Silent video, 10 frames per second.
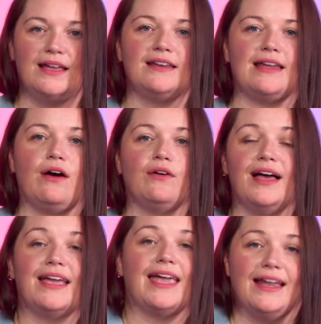Now,
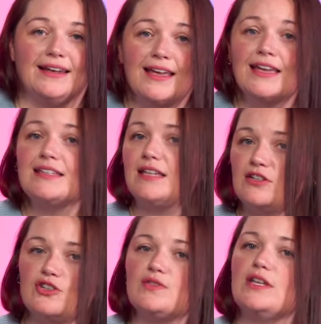again,
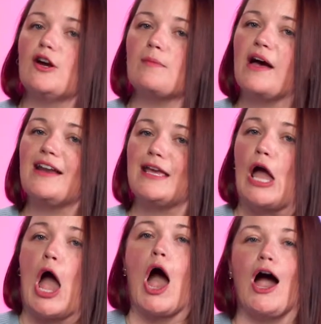tissues in our body
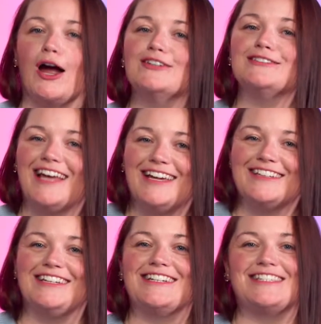aren't
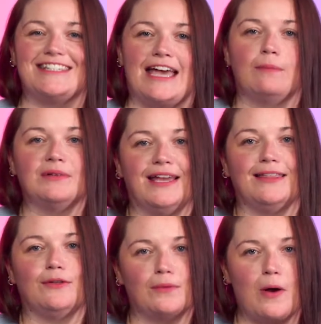likely to snap
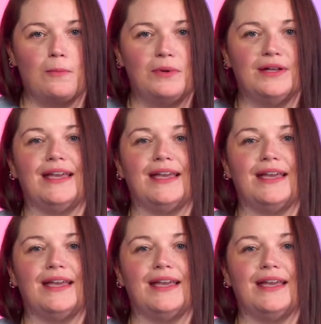like the rope.